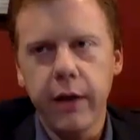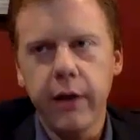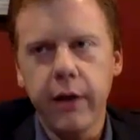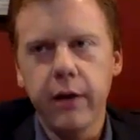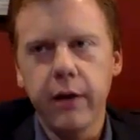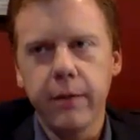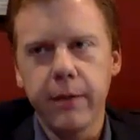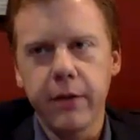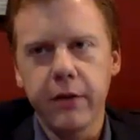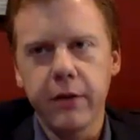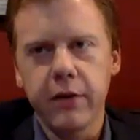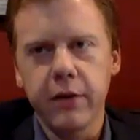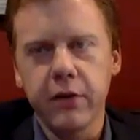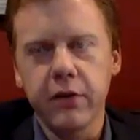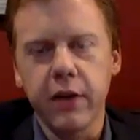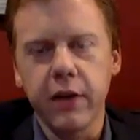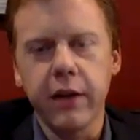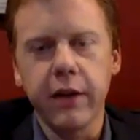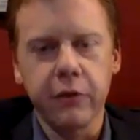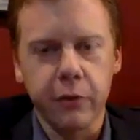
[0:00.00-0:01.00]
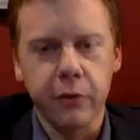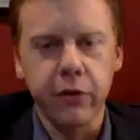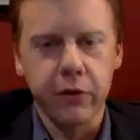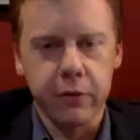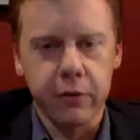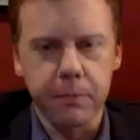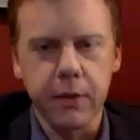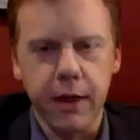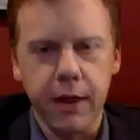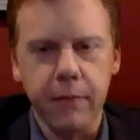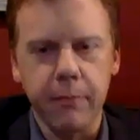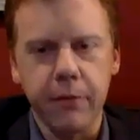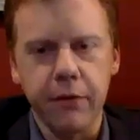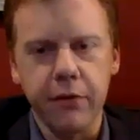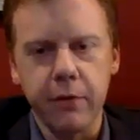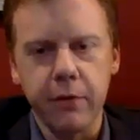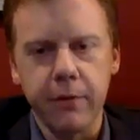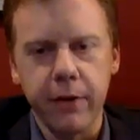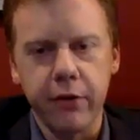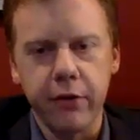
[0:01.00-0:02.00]
Arabists that saw Israel as the problem, as
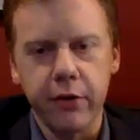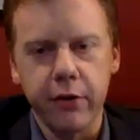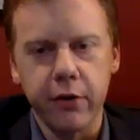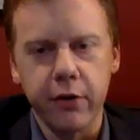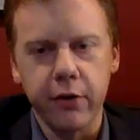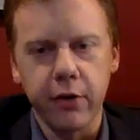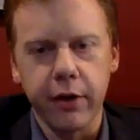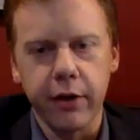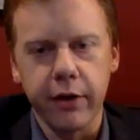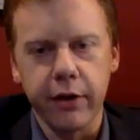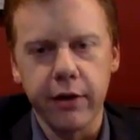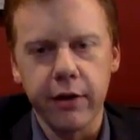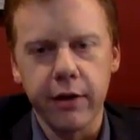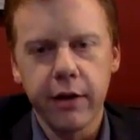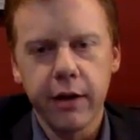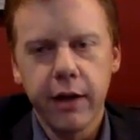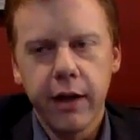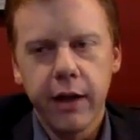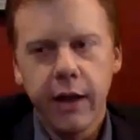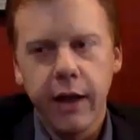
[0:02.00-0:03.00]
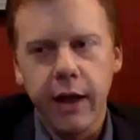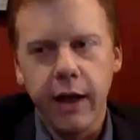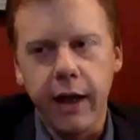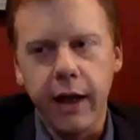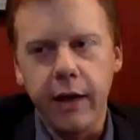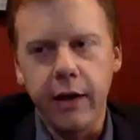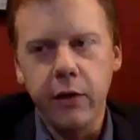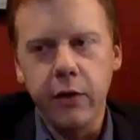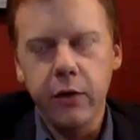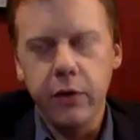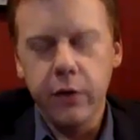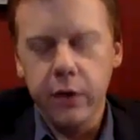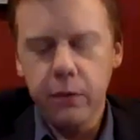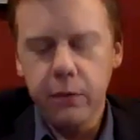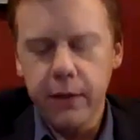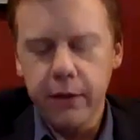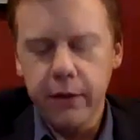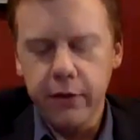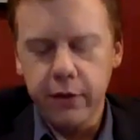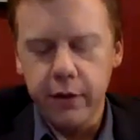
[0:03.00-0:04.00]
you mentioned earlier, and you
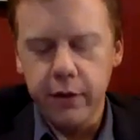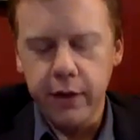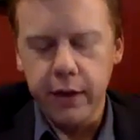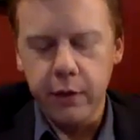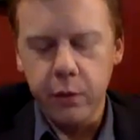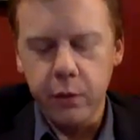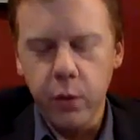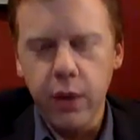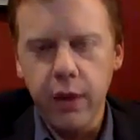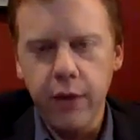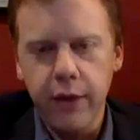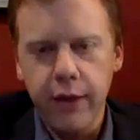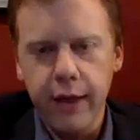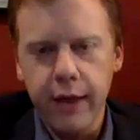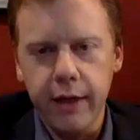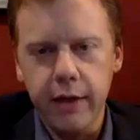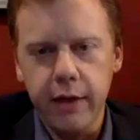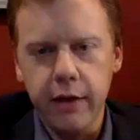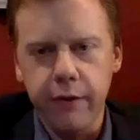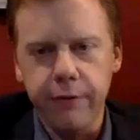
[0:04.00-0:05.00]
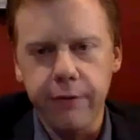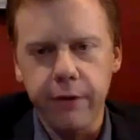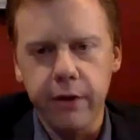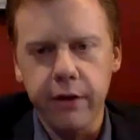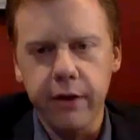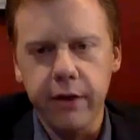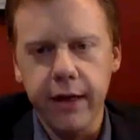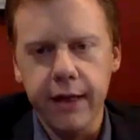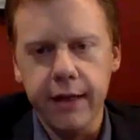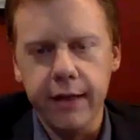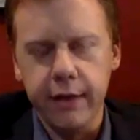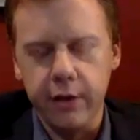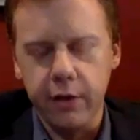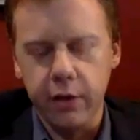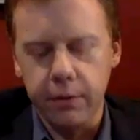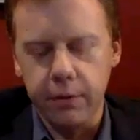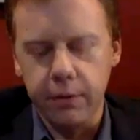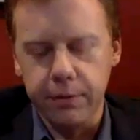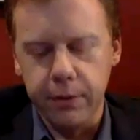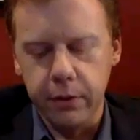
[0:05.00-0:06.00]
mentioned that while they had different
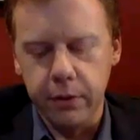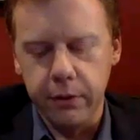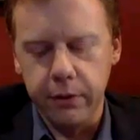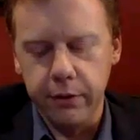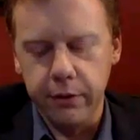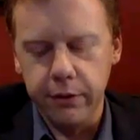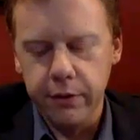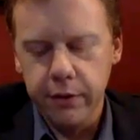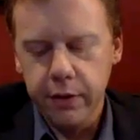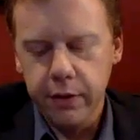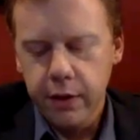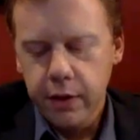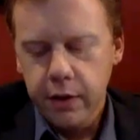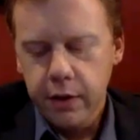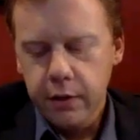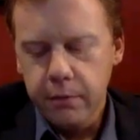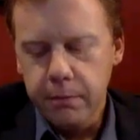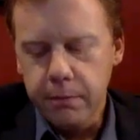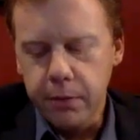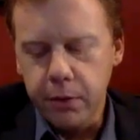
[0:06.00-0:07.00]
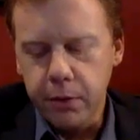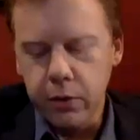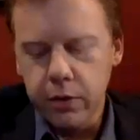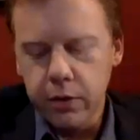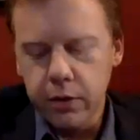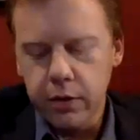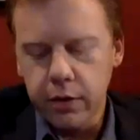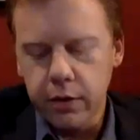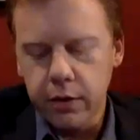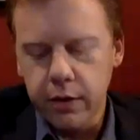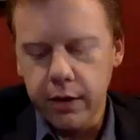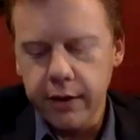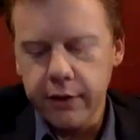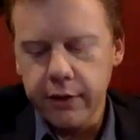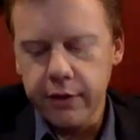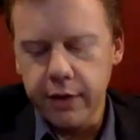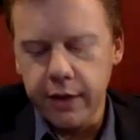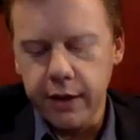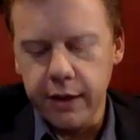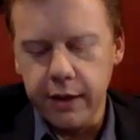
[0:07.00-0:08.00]
tactical approaches, both
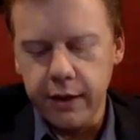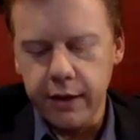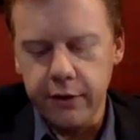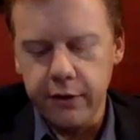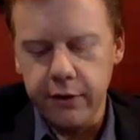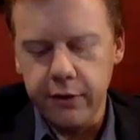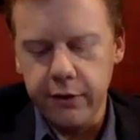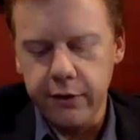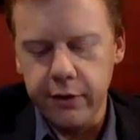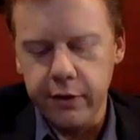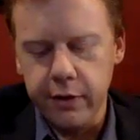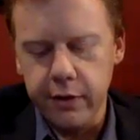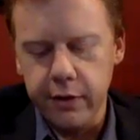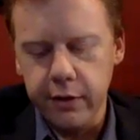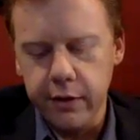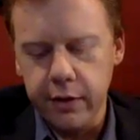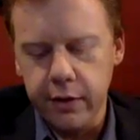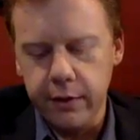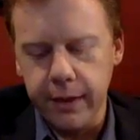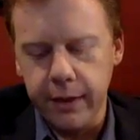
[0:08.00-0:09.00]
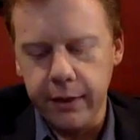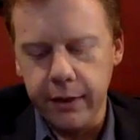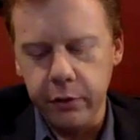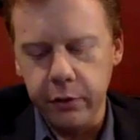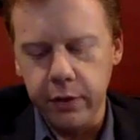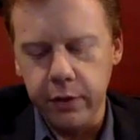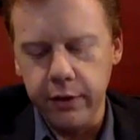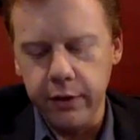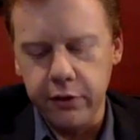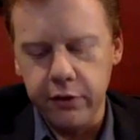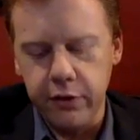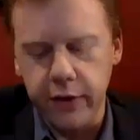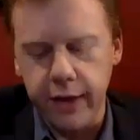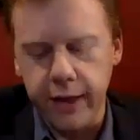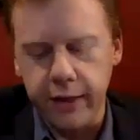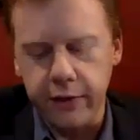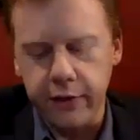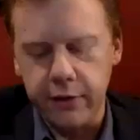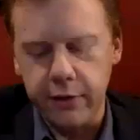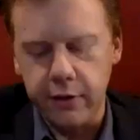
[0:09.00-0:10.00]
Nixon and Kissinger, as well as
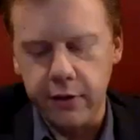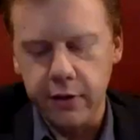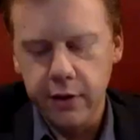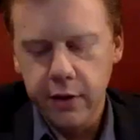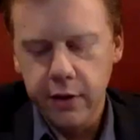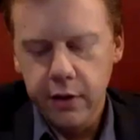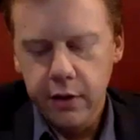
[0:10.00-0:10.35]
Jackson,